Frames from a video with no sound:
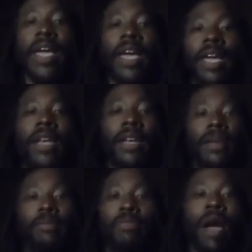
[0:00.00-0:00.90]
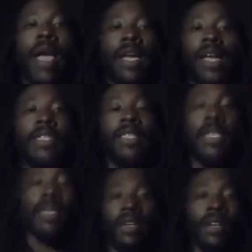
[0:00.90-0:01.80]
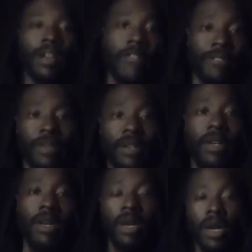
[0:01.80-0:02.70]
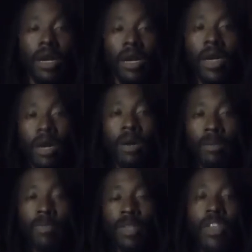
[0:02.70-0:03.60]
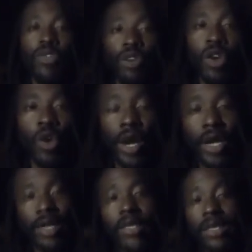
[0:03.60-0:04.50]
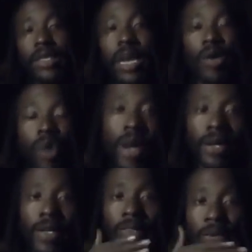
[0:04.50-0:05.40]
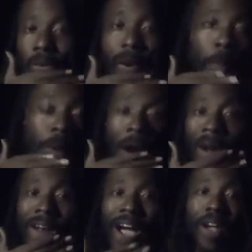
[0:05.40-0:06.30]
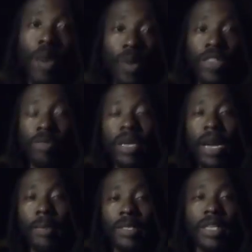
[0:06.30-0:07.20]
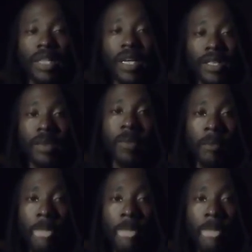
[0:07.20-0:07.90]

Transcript: And Brian has said enough. He's a great director. He's a great partner out here with me. I'm gonna tell y'all something.